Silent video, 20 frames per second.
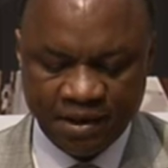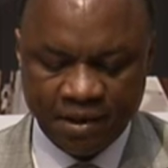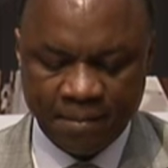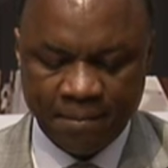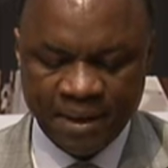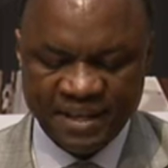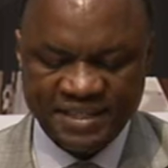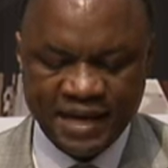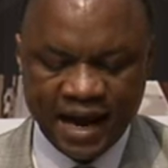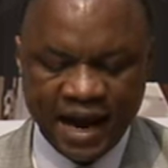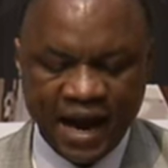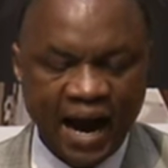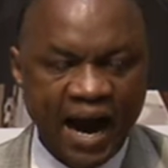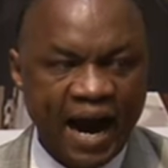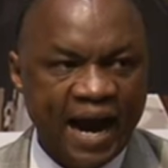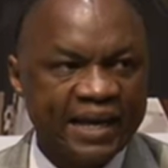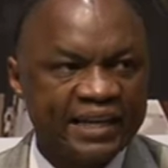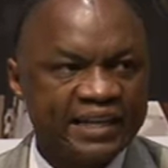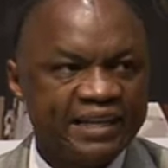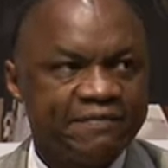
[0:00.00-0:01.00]
but are
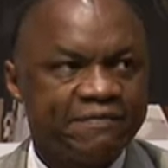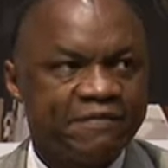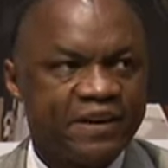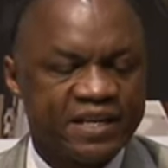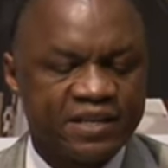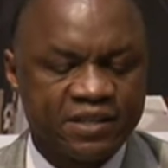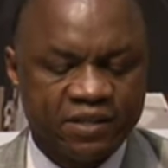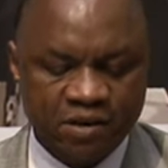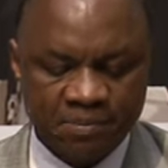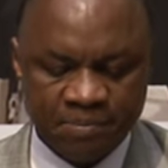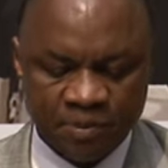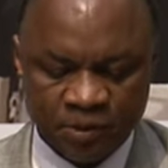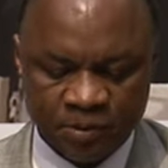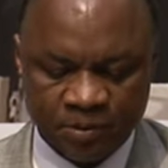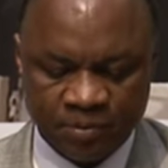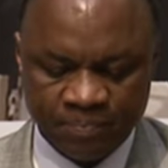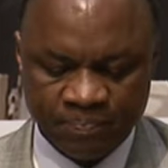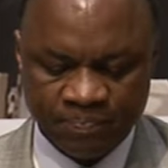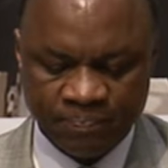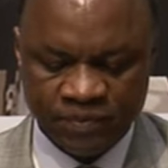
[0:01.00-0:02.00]
highly vulnerable
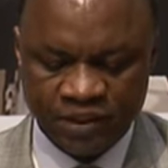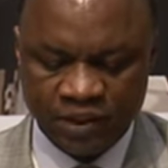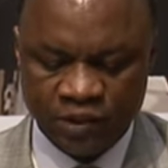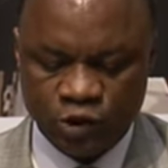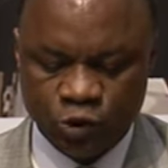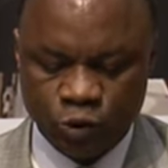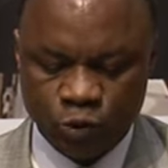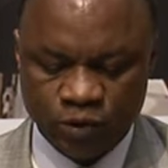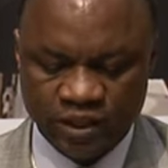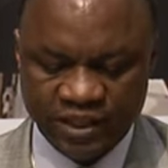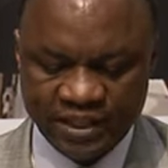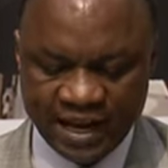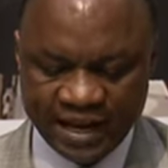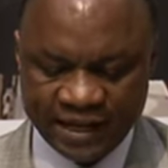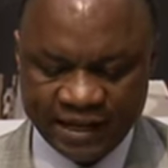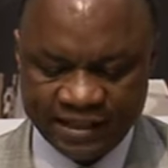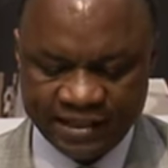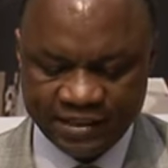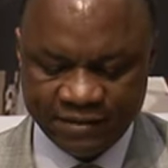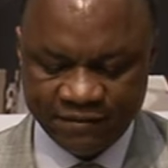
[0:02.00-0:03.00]
to the
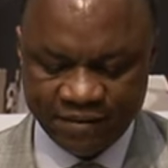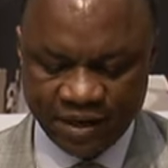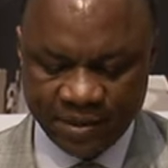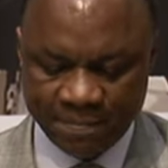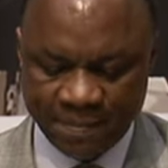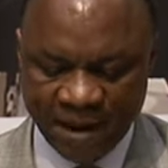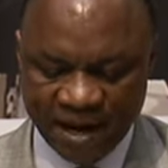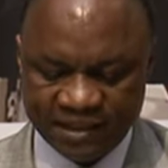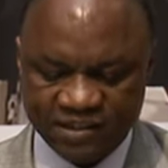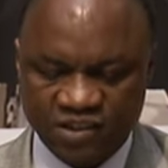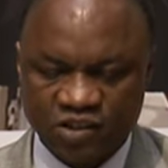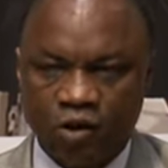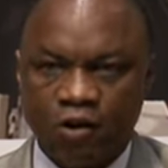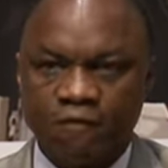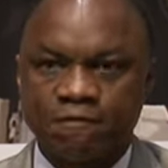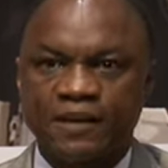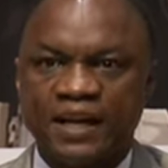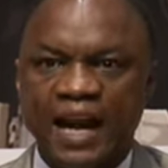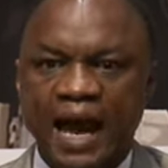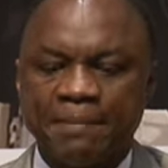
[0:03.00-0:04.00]
negative impacts
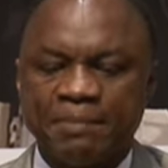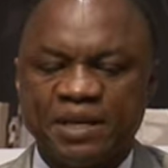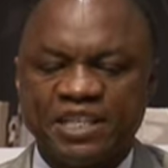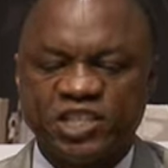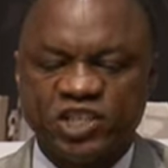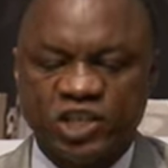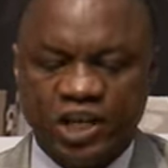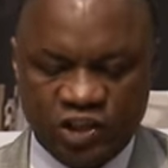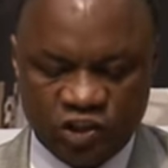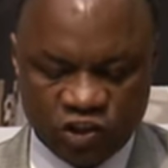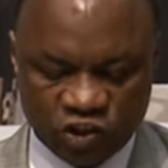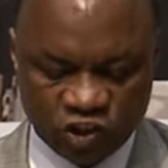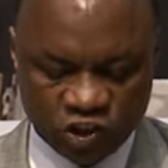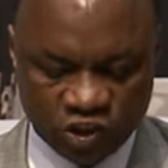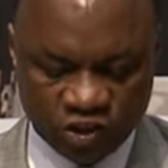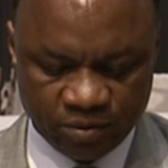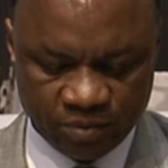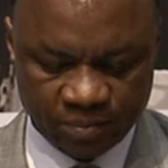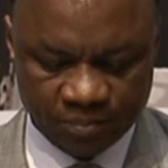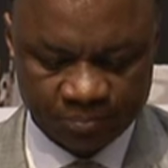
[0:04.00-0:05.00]
of climate
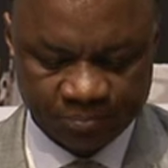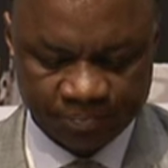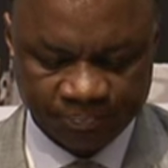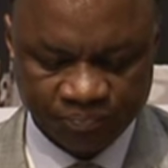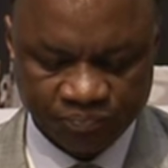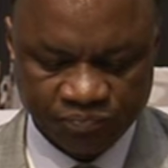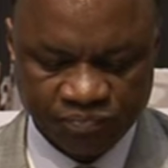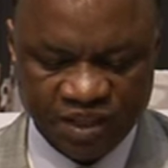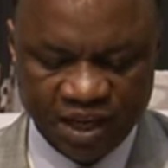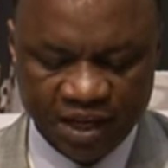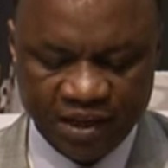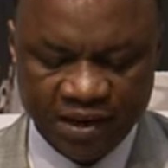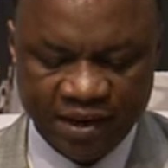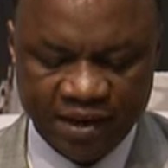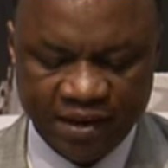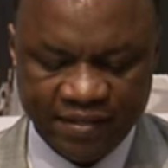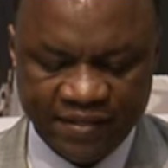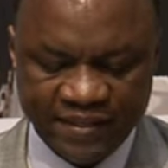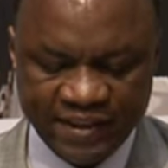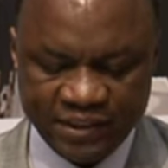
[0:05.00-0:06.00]
change."
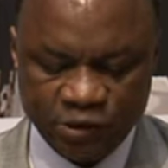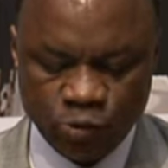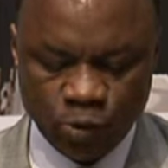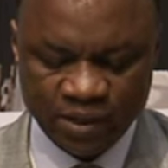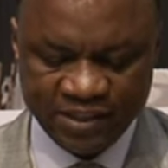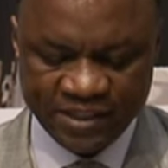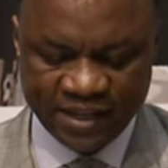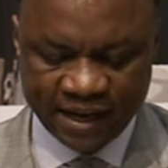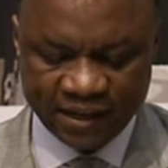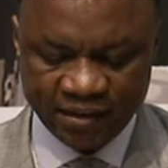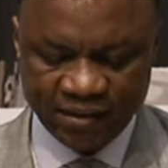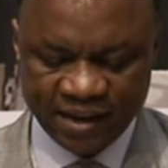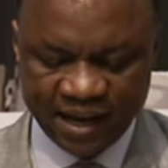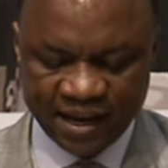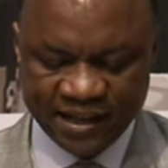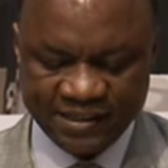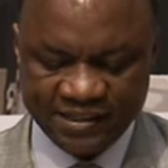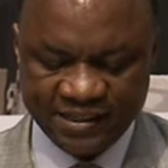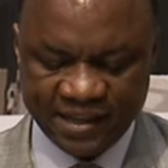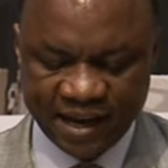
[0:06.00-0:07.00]
This was
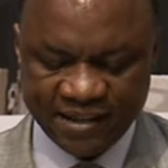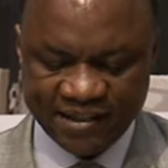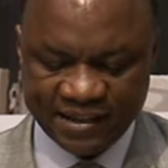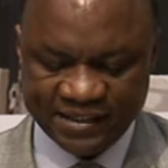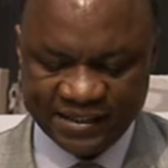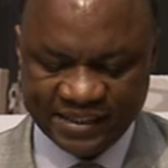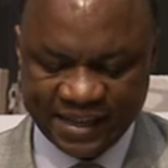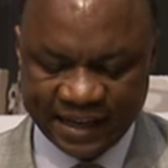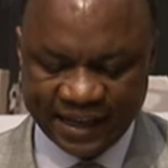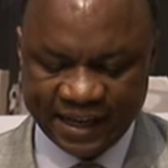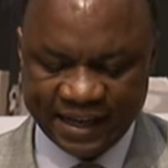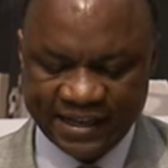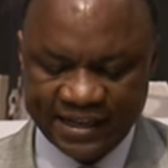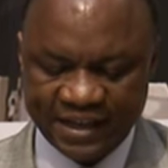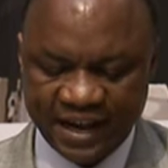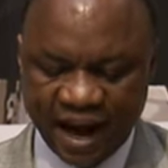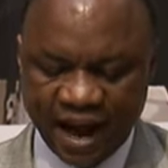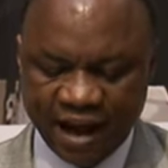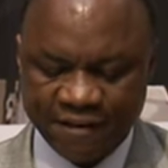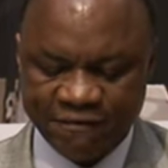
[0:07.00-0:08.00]
recognized at the second
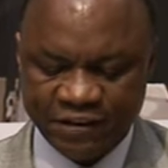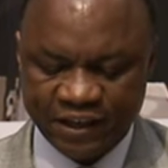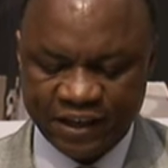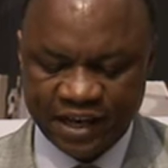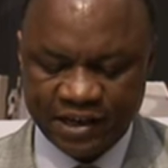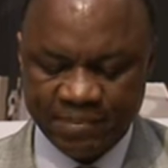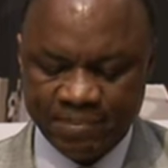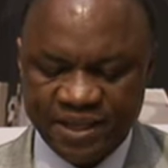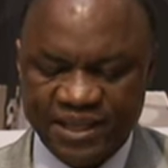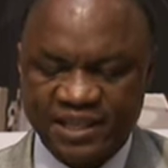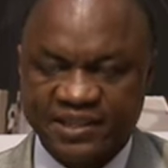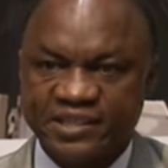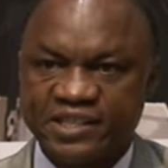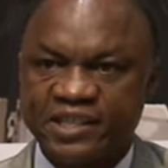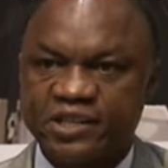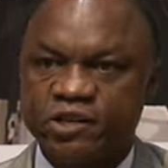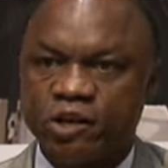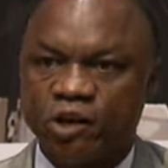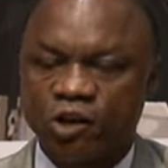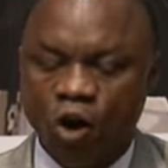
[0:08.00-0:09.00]
African
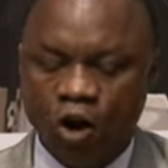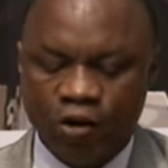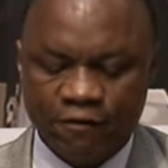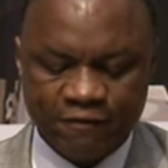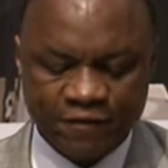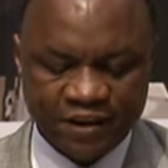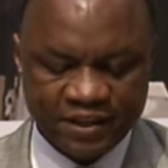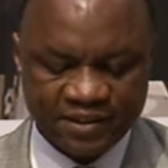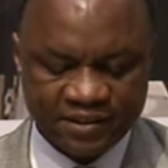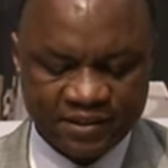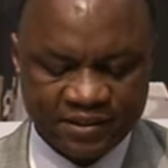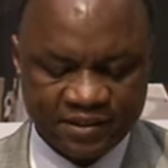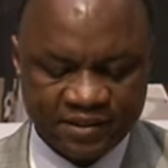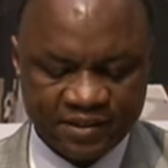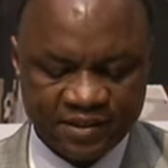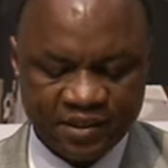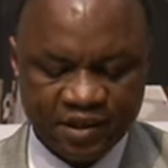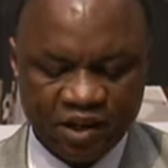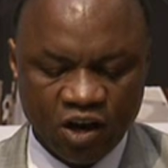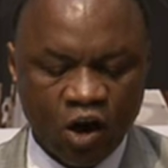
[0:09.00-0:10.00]
Ministerial Conference
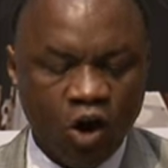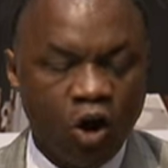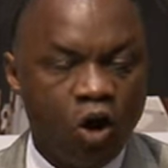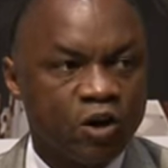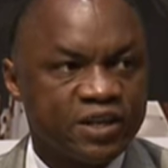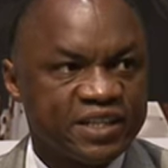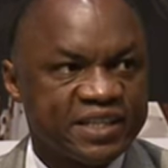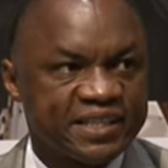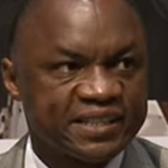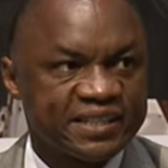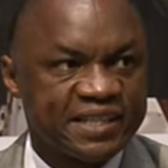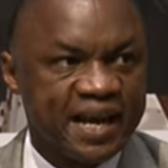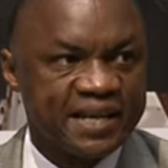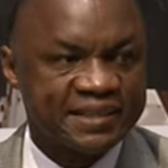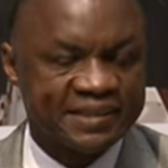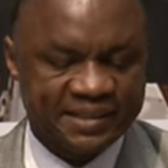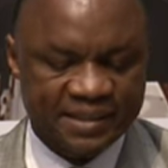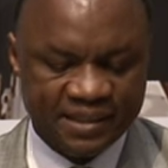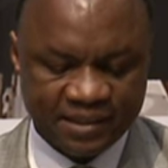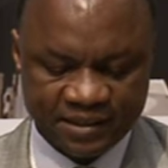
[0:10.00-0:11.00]
on
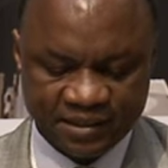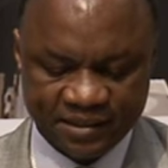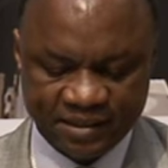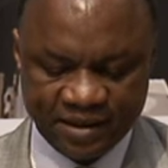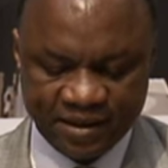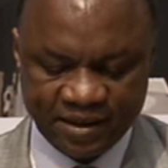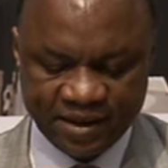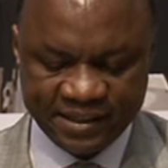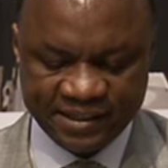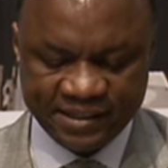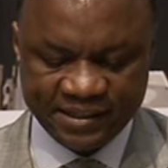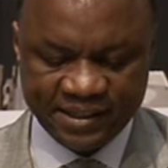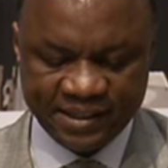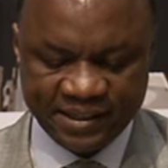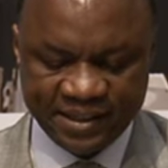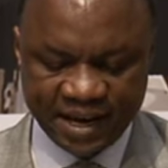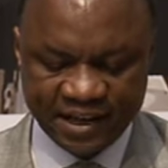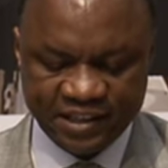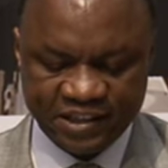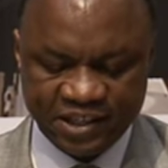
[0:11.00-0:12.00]
Disaster Risk
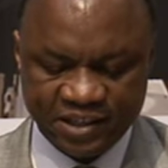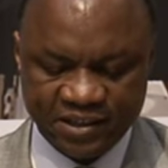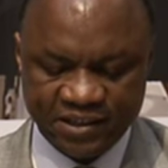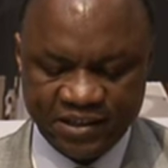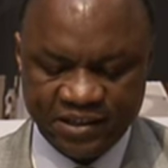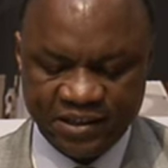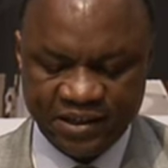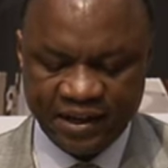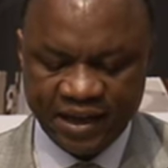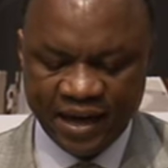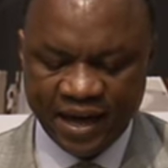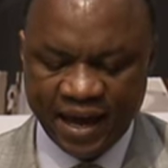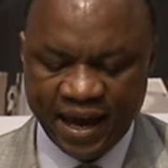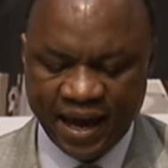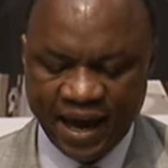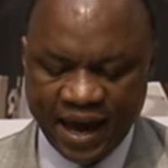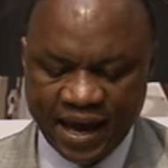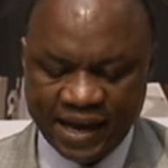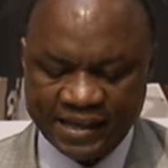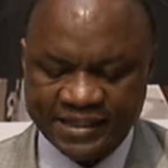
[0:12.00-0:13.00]
Reduction,
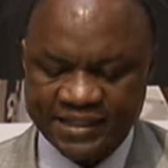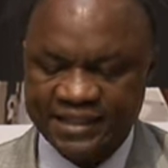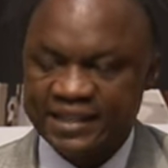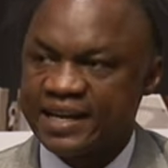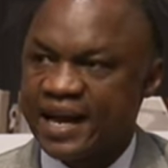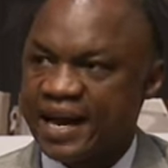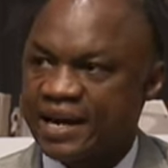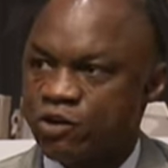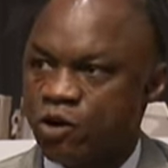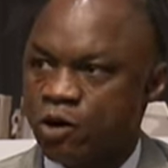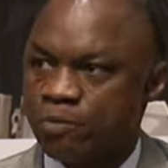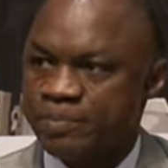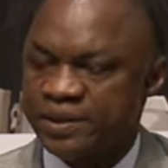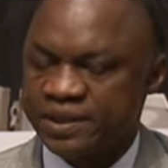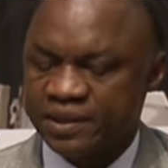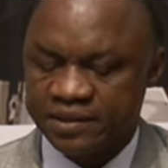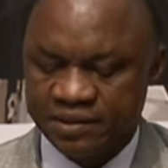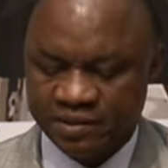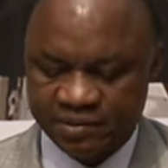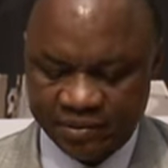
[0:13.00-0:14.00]
held in
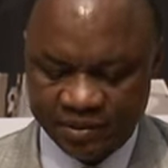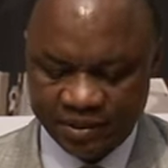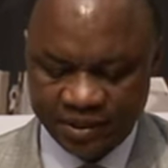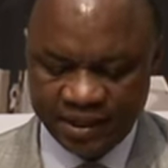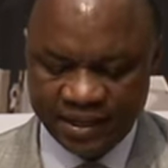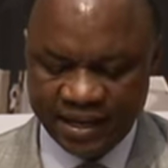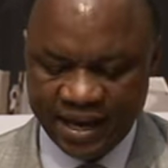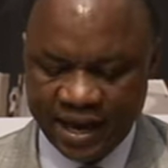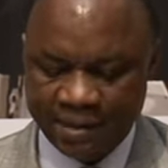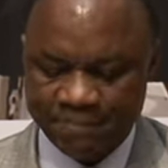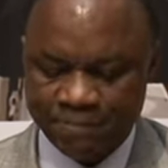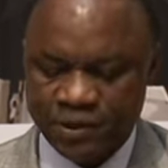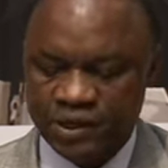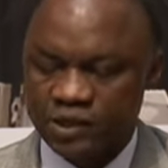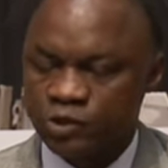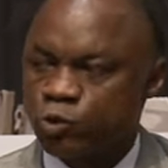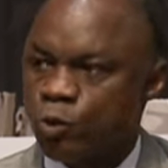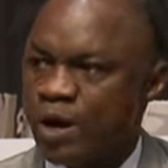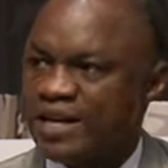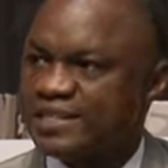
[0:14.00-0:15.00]
Nairobi in April
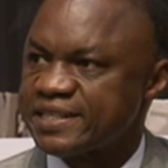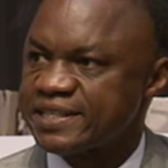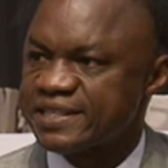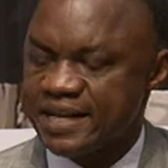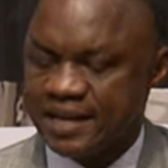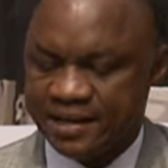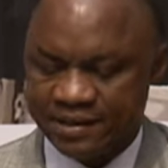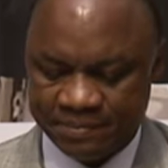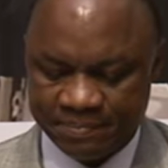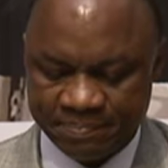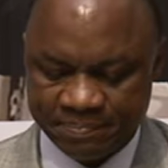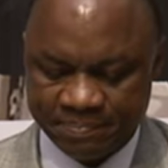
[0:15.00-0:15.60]
2010.